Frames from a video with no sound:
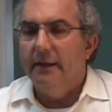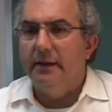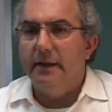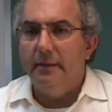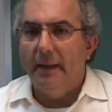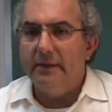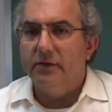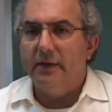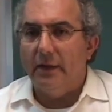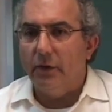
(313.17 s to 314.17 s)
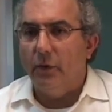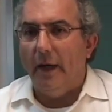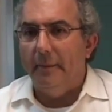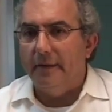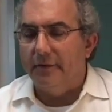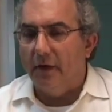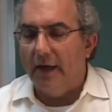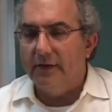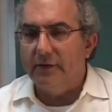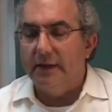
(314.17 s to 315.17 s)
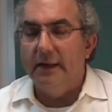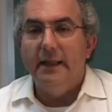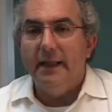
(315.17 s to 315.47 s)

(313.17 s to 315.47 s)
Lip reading: the mental state requirement for arson.